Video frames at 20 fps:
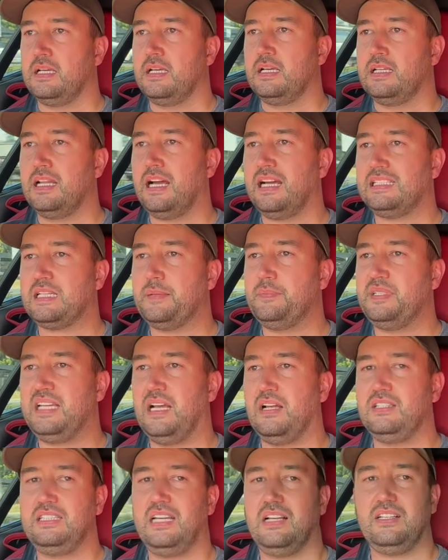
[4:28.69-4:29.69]
Now, some
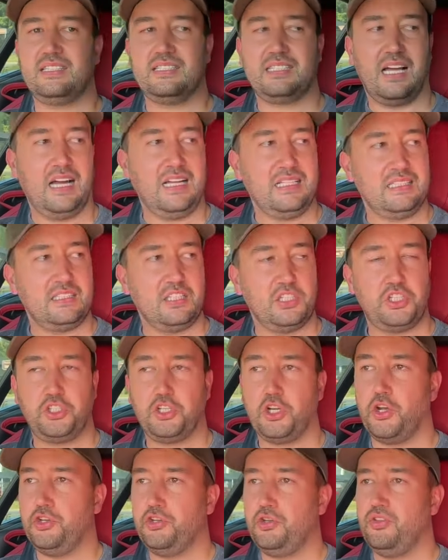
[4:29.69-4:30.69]
telltale signs to
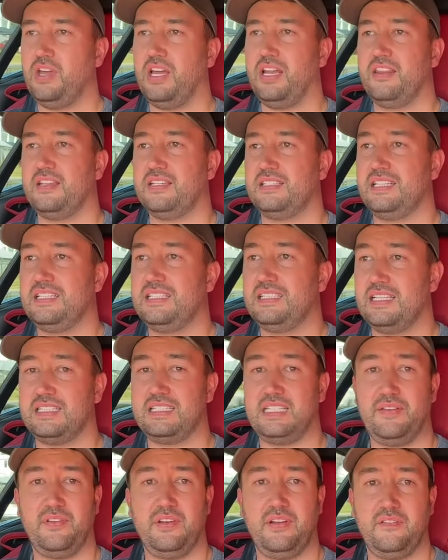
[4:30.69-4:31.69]
show you that this is the
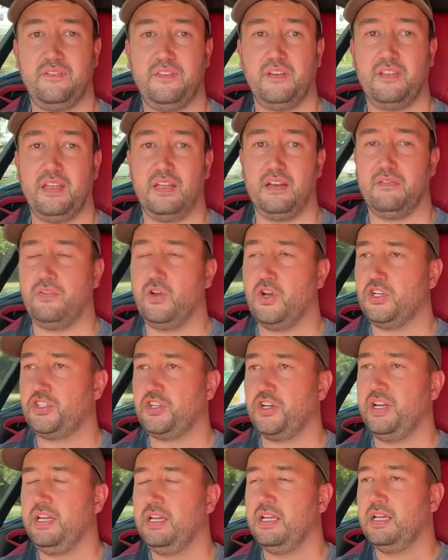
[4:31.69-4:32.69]
75th
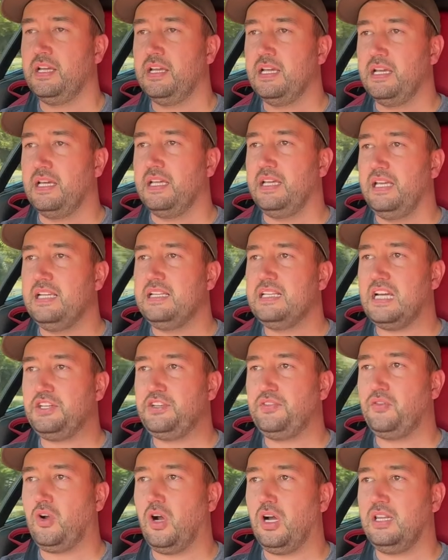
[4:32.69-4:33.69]
anniversary is that
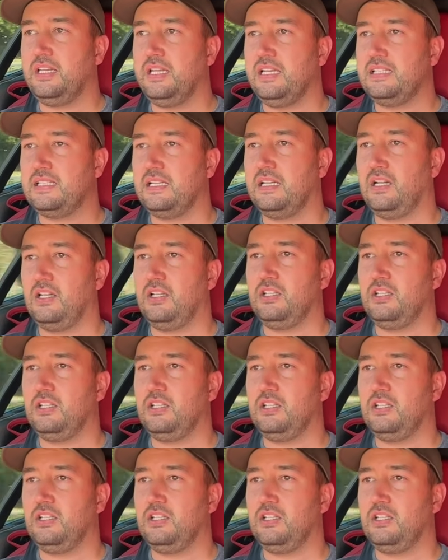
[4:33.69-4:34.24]
you've got these little